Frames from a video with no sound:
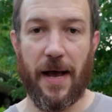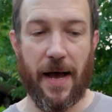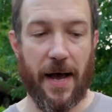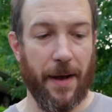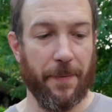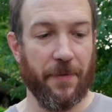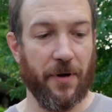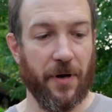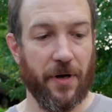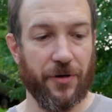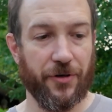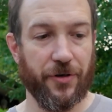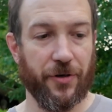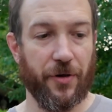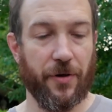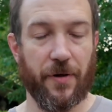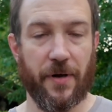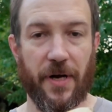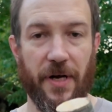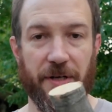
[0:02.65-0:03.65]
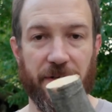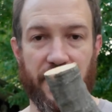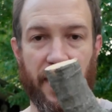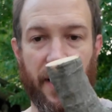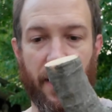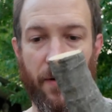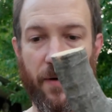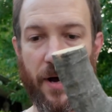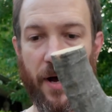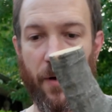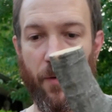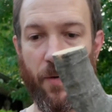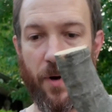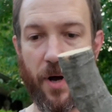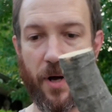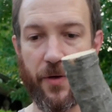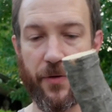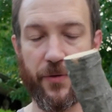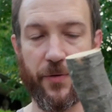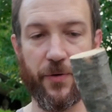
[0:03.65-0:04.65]
I'm going to show you guys how I
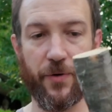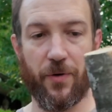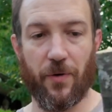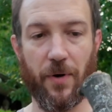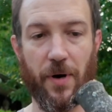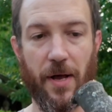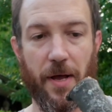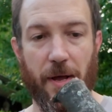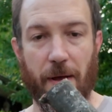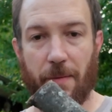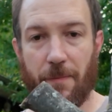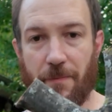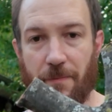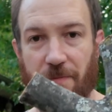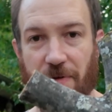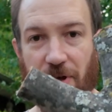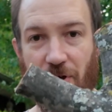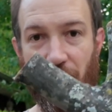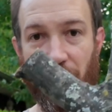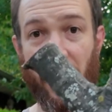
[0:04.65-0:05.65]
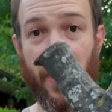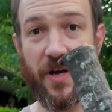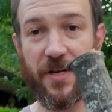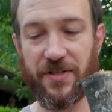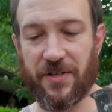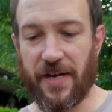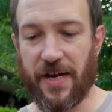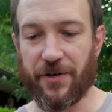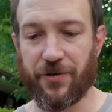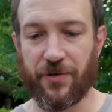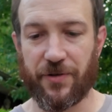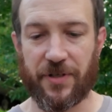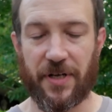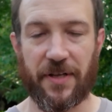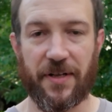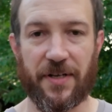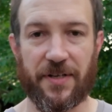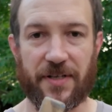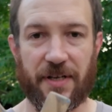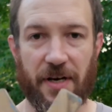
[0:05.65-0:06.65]
walk through humongous naturals
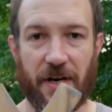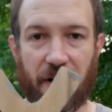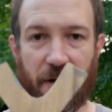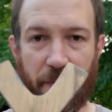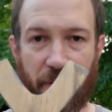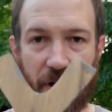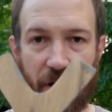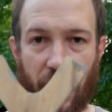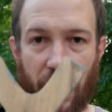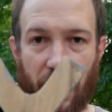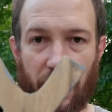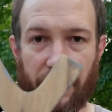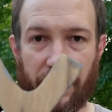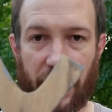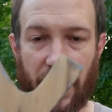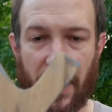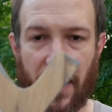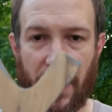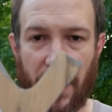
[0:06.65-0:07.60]
like this that need to be carved.